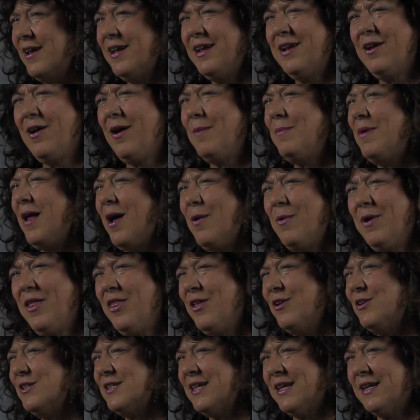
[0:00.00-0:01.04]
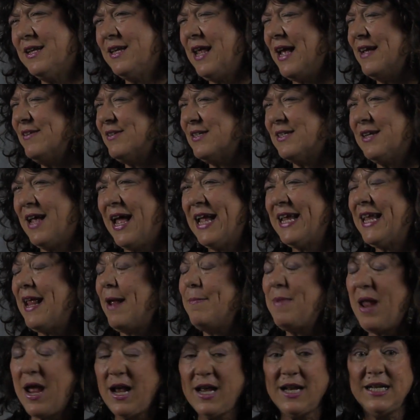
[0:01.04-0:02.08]
You know, I'm not one of those that has. To, I,
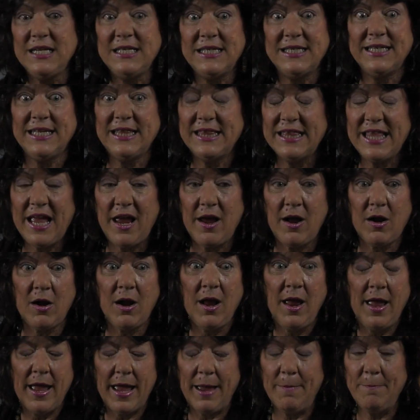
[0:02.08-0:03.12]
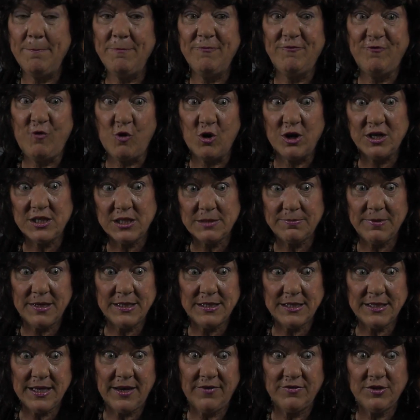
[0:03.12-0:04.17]
am not going to sit there and force
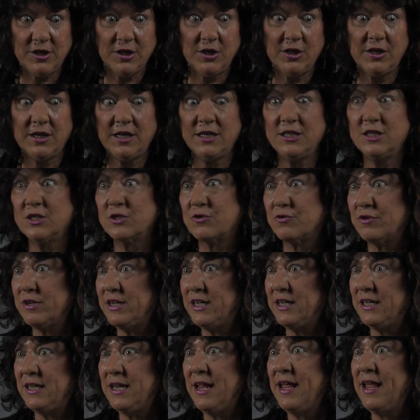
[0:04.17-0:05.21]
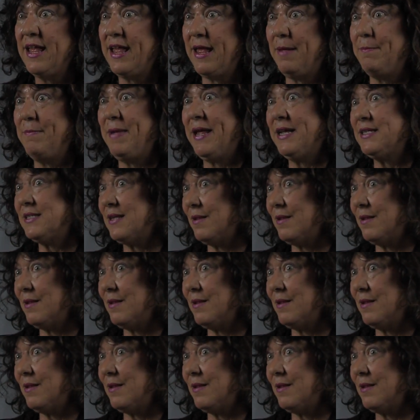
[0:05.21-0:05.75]
myself to look at a screen and make